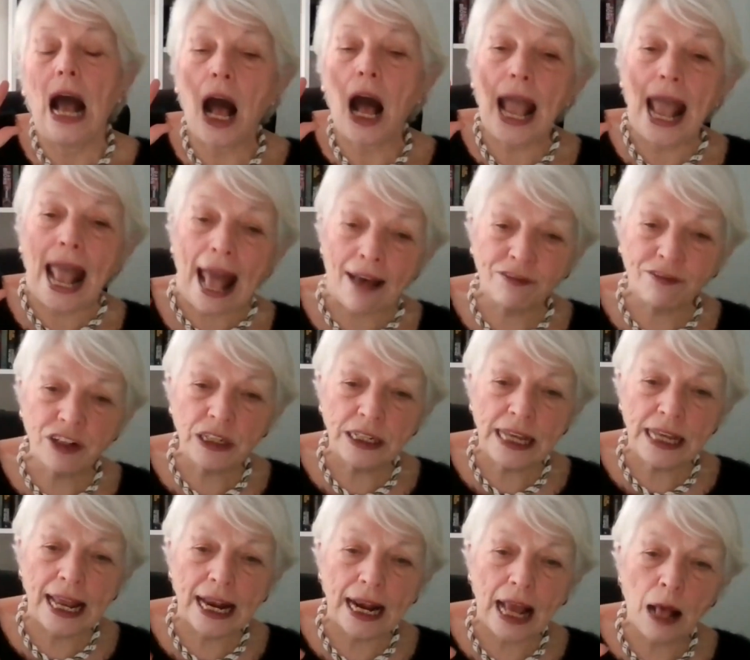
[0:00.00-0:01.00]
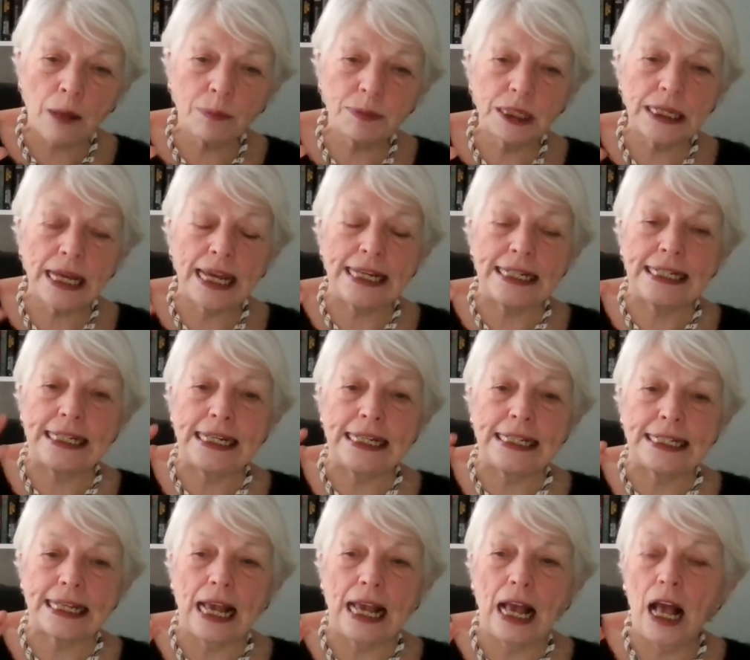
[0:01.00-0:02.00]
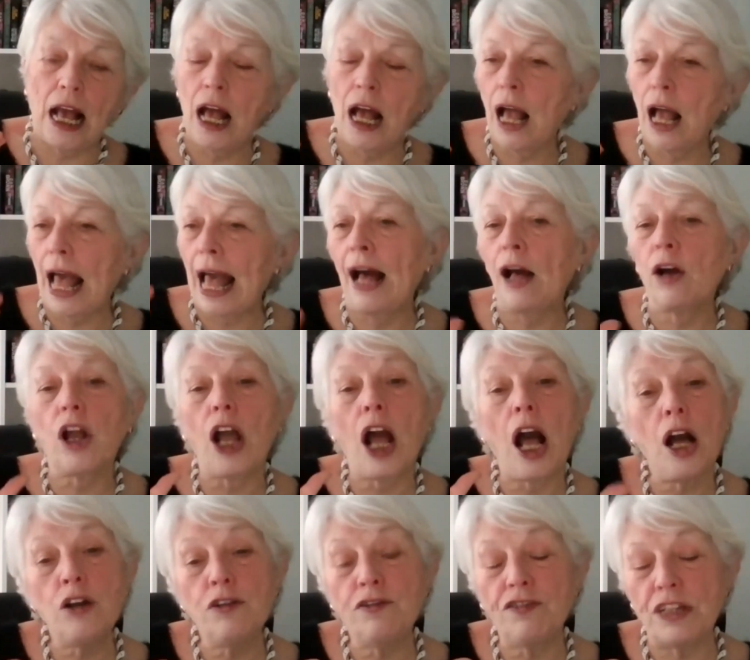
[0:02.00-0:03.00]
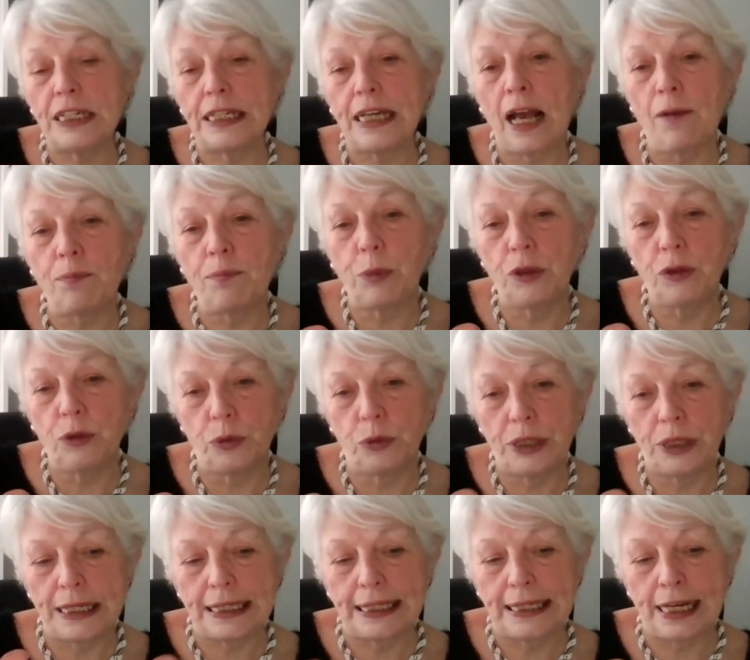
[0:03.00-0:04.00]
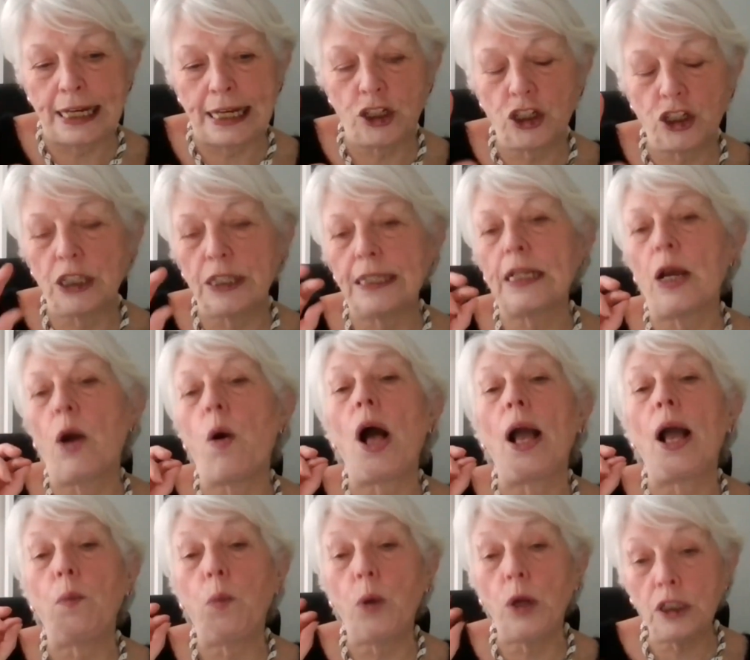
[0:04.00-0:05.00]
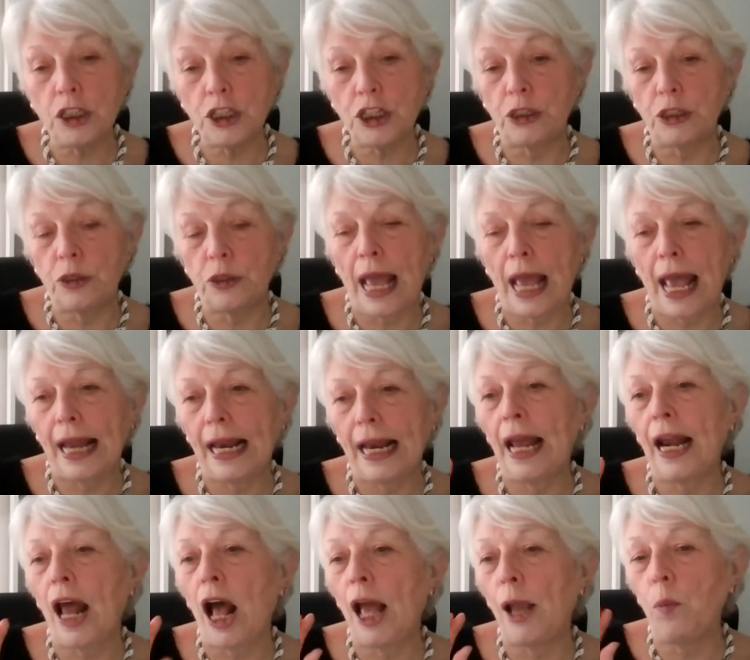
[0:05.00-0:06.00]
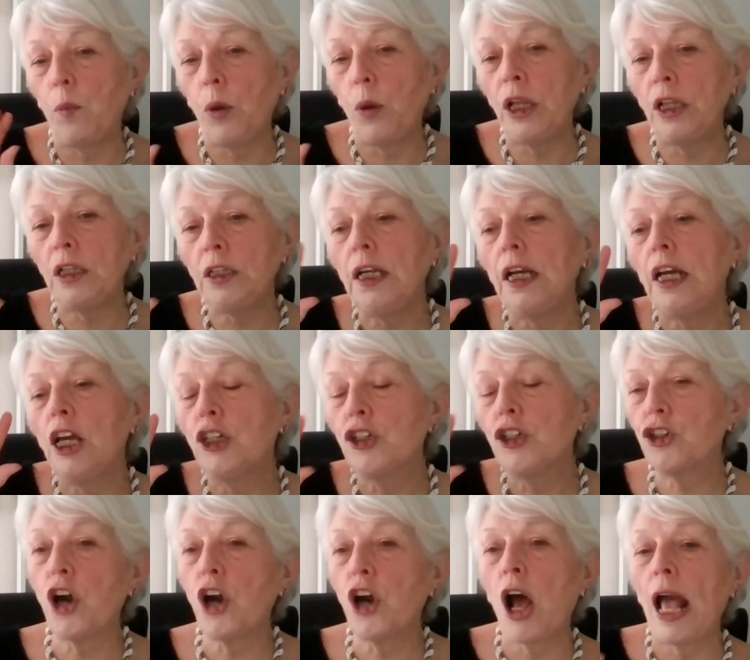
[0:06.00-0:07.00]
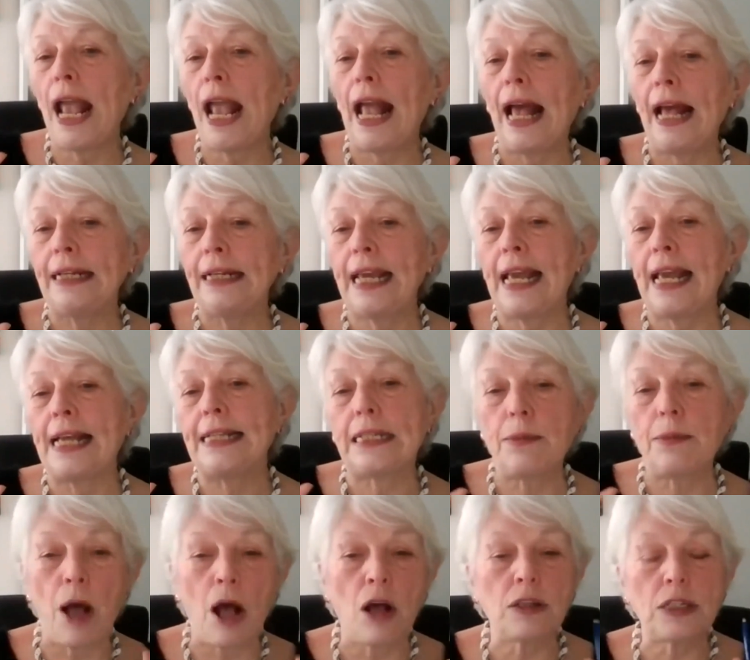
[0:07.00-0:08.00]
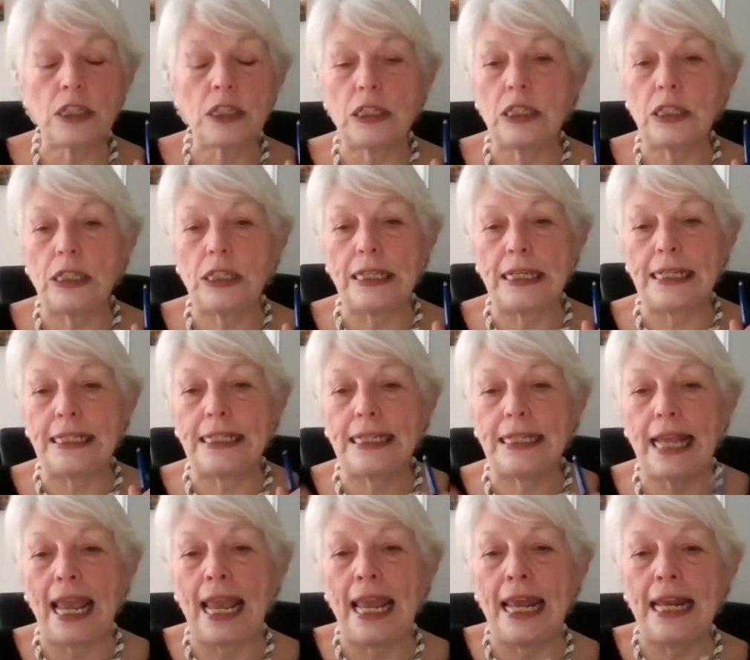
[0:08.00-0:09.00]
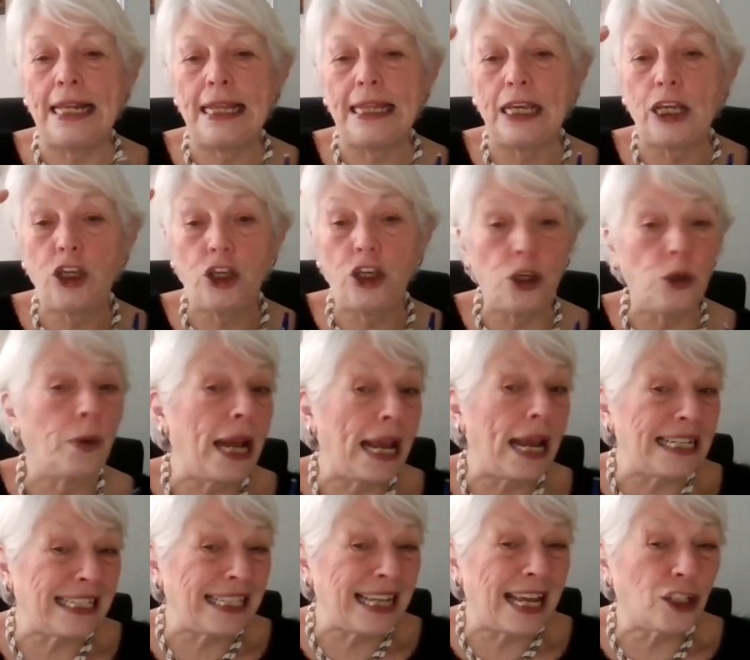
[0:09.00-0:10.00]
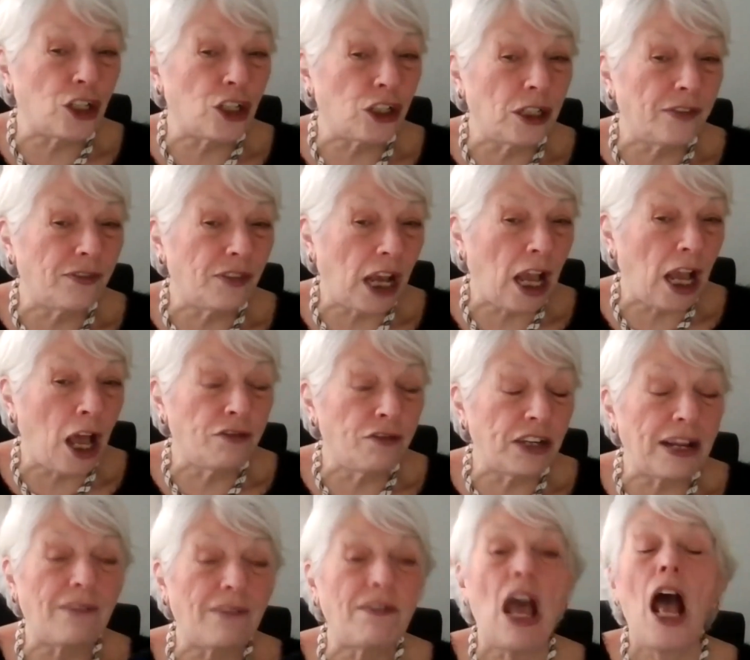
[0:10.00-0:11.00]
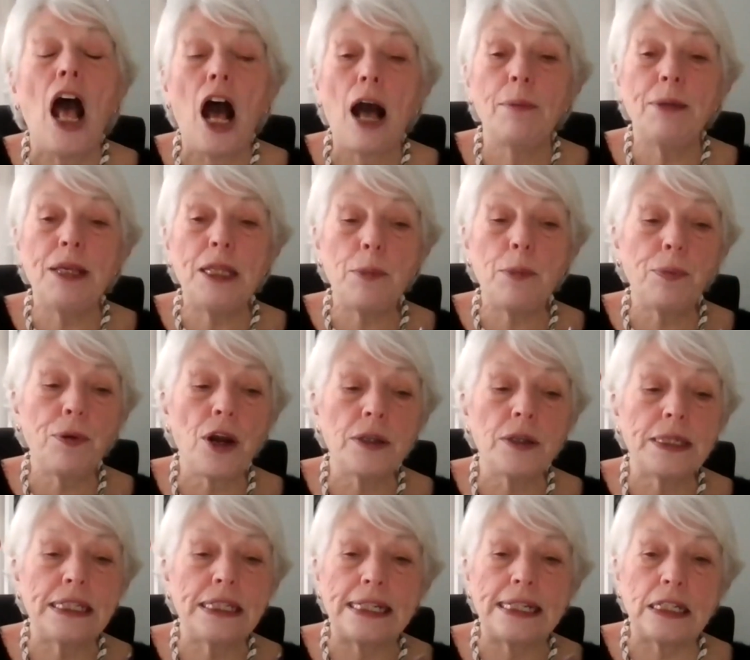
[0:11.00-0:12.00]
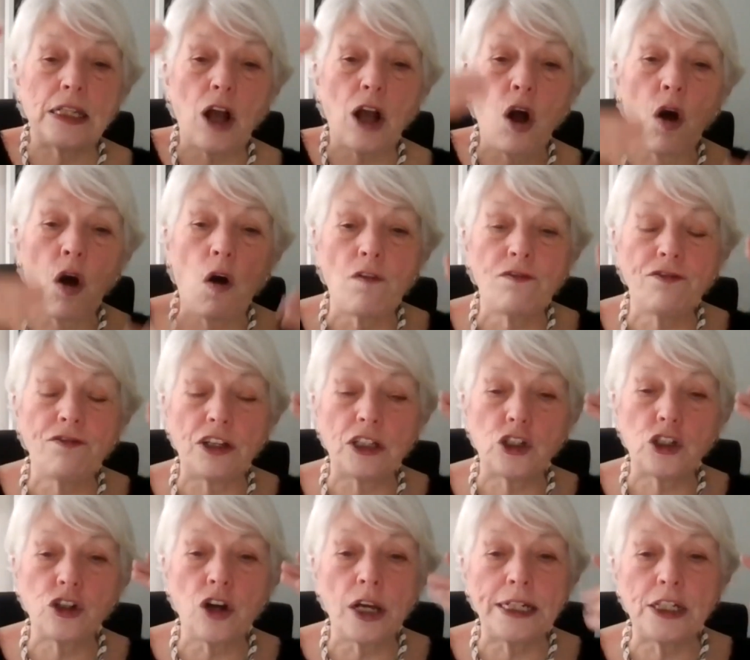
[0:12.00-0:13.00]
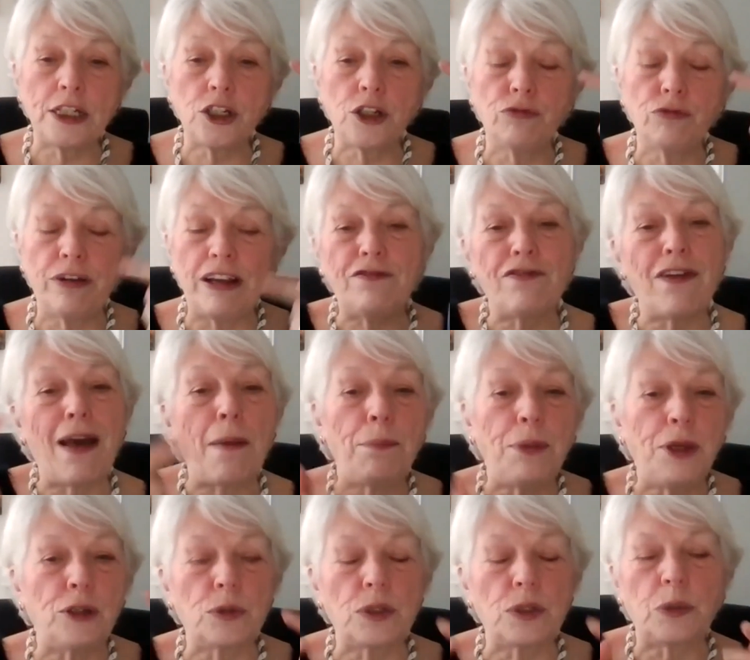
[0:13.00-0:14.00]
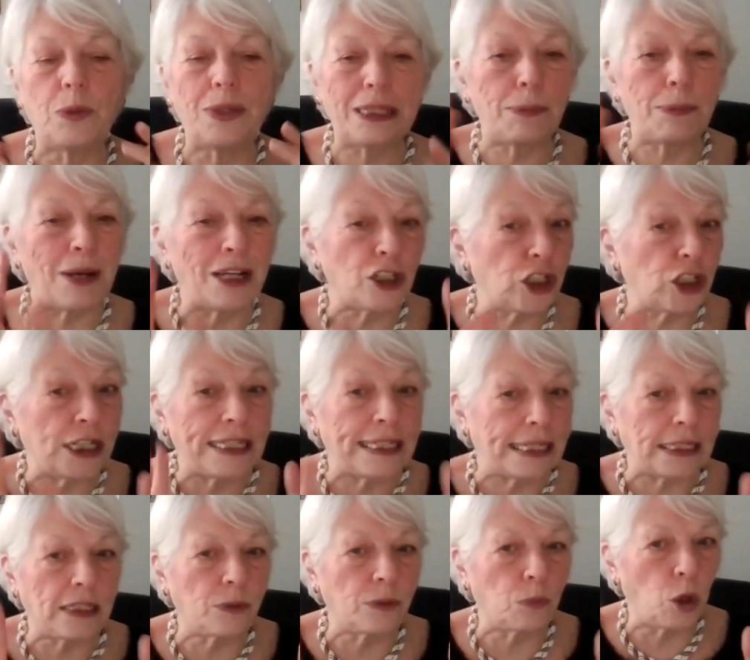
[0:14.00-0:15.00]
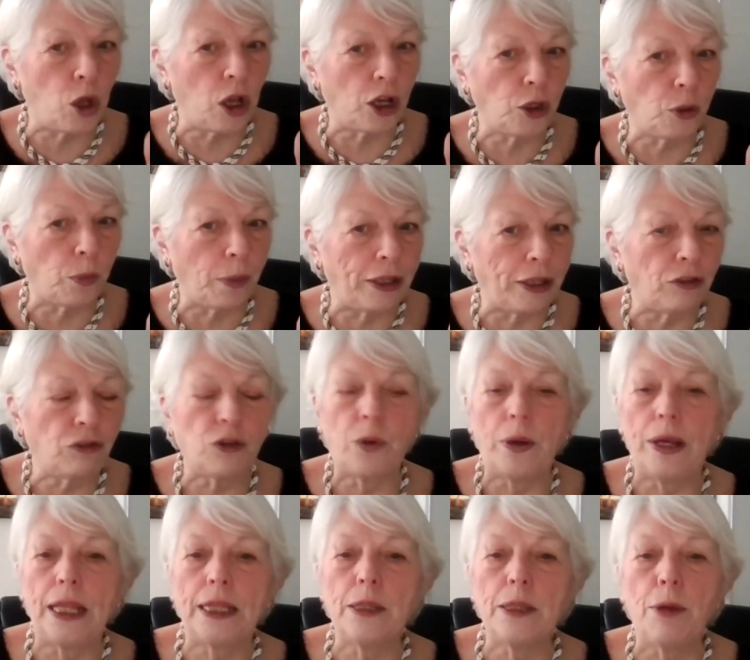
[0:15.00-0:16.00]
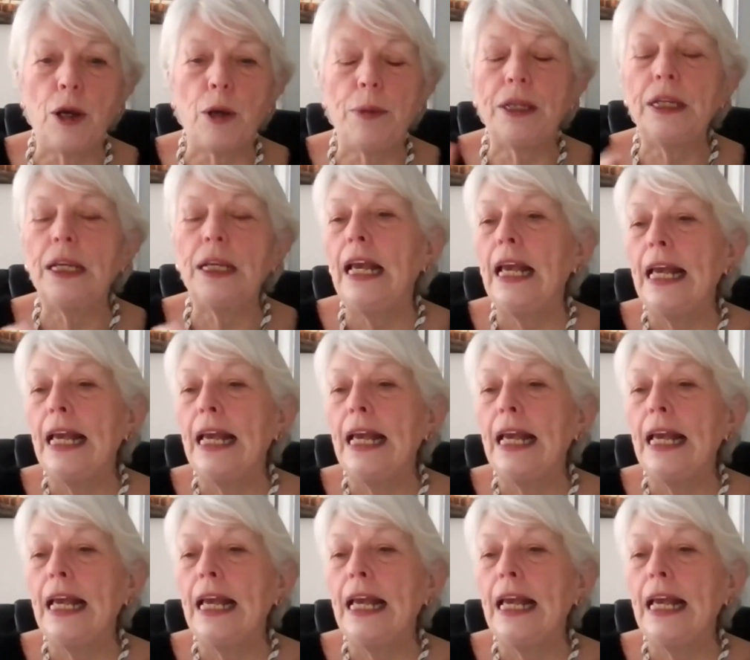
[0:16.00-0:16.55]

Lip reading: I haven't yet updated our COVID hub with all the extensions, so I will do that, and I will try and get some answers to this in the Q&A section of the COVID hub. I'm in the process of trying to revamp it all, so it's much easier to work your way through it at the moment.